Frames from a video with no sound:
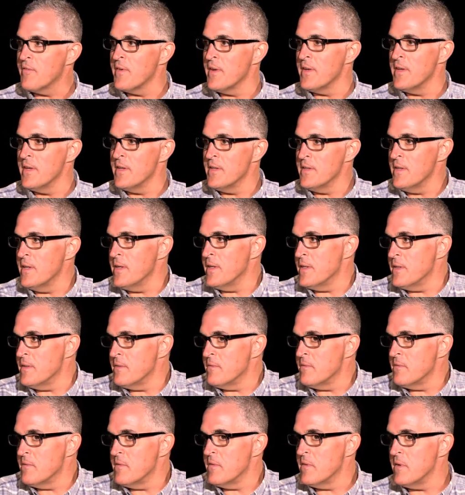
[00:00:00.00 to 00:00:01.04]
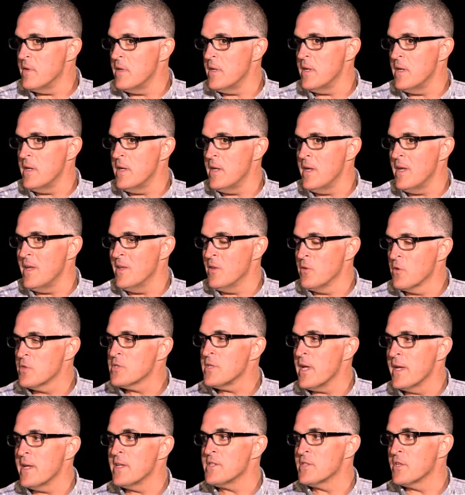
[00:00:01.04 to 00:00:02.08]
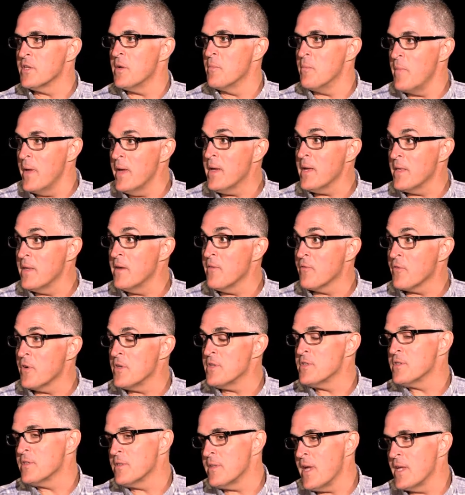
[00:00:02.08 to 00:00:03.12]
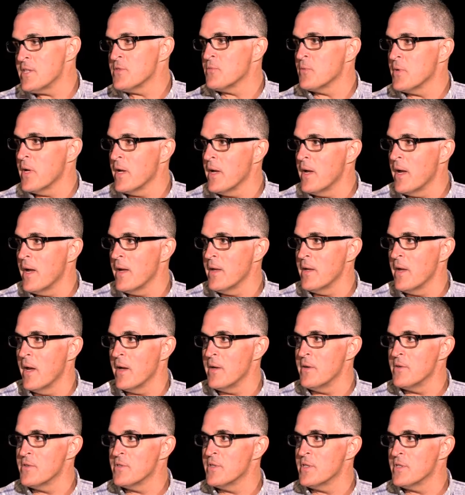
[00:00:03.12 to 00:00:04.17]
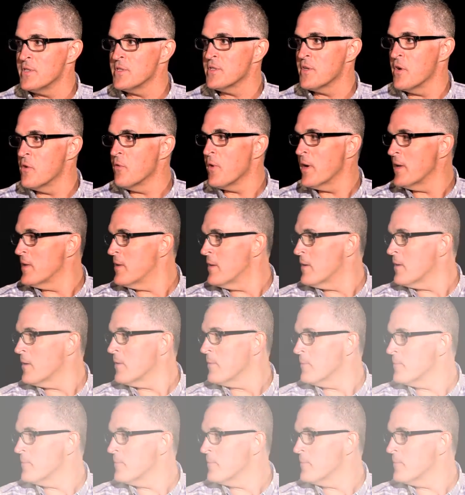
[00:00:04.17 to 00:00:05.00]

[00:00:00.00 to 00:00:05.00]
and it looks like it's going to make a difference. That's when I usually just go right there.